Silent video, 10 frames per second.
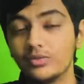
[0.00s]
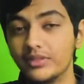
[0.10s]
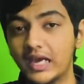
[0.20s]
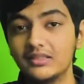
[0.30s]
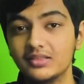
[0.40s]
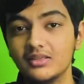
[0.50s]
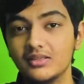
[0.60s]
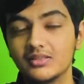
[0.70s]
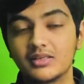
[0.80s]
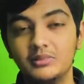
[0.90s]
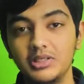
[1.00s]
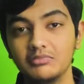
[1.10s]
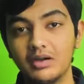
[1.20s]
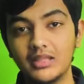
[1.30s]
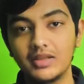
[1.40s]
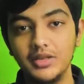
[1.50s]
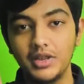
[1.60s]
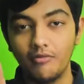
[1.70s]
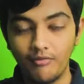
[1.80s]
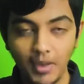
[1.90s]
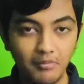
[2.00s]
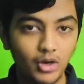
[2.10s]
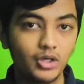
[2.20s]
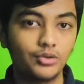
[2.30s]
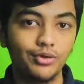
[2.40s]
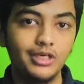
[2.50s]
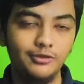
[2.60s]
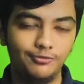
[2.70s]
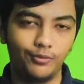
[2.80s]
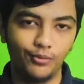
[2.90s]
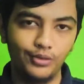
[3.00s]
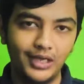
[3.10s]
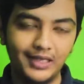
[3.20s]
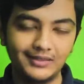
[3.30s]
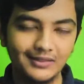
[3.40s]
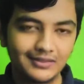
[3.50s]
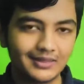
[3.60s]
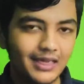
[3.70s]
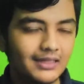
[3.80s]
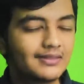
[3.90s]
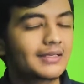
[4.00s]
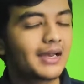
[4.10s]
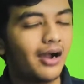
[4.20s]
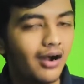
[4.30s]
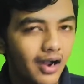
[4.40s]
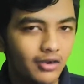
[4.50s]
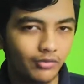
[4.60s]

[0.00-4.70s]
9 series is coming by the November 24, and this is kind